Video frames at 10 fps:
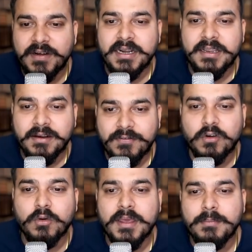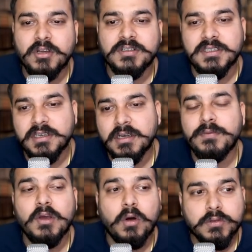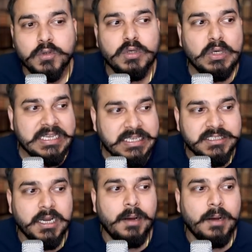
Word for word: definitely refer over here, because here we also teach